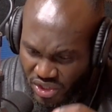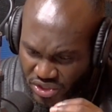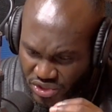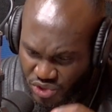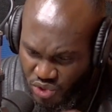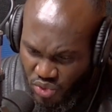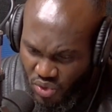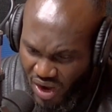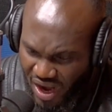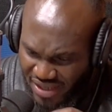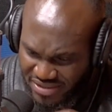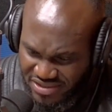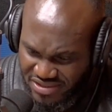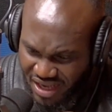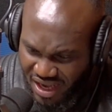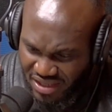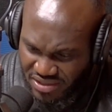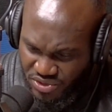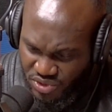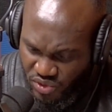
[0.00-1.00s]
do as
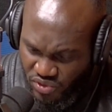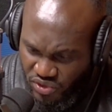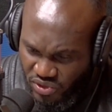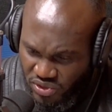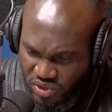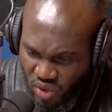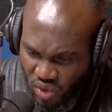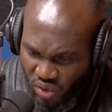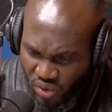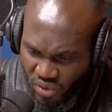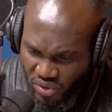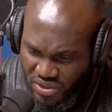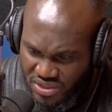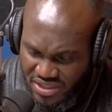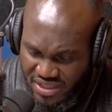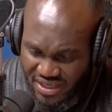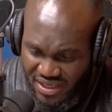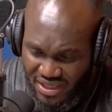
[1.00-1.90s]
unto the Lord.